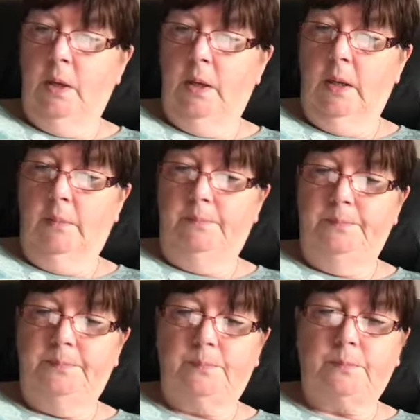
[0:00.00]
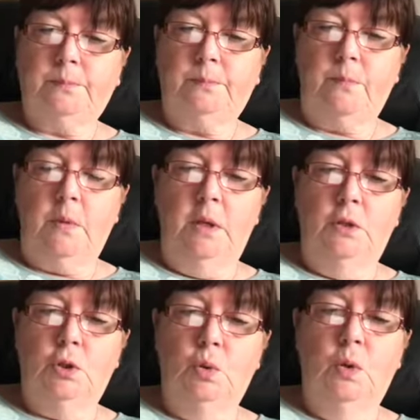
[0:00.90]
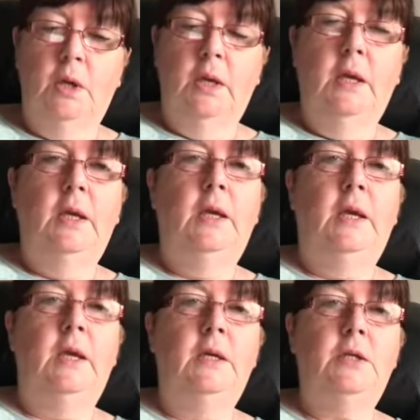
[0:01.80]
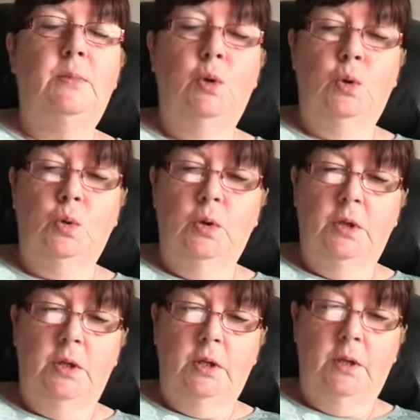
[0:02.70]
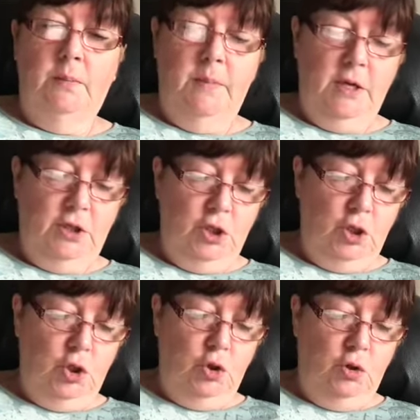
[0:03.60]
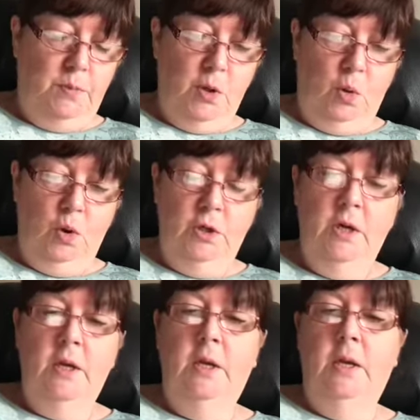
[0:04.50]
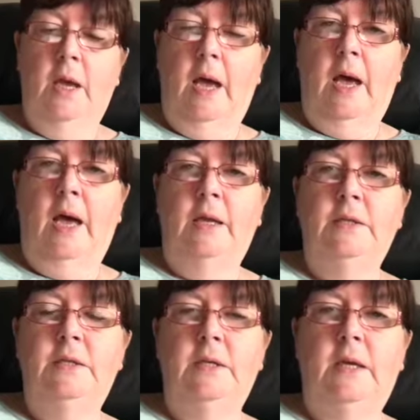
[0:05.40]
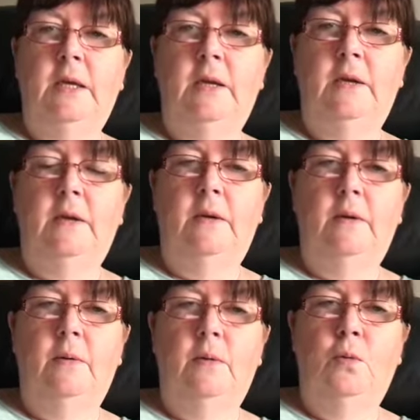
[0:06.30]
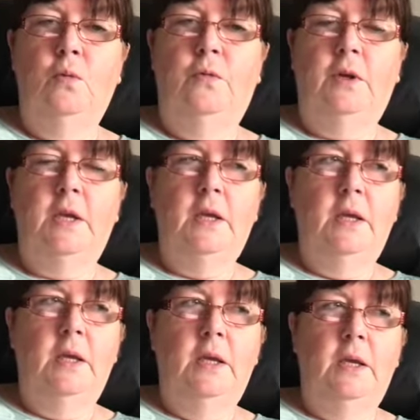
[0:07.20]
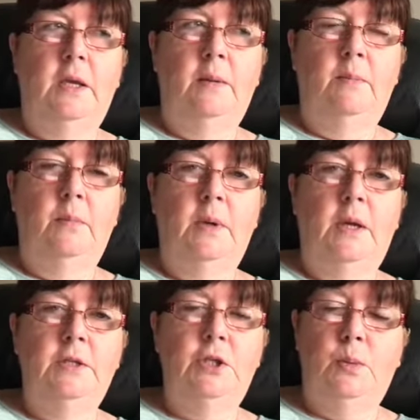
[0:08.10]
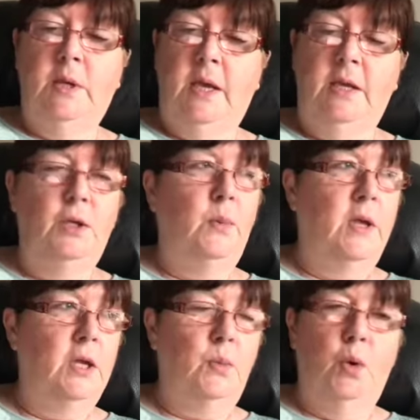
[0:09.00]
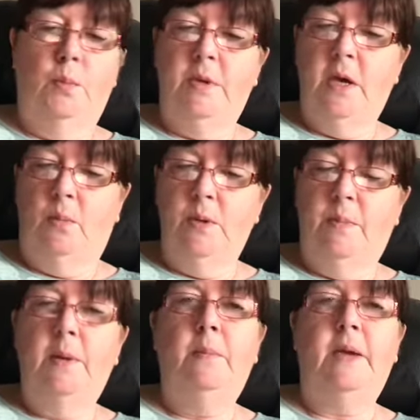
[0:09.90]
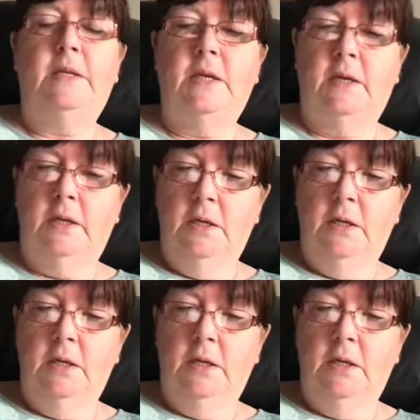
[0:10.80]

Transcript: Tomorrow the message should be on, and hopefully into the weekend the weather will be a wee bit better.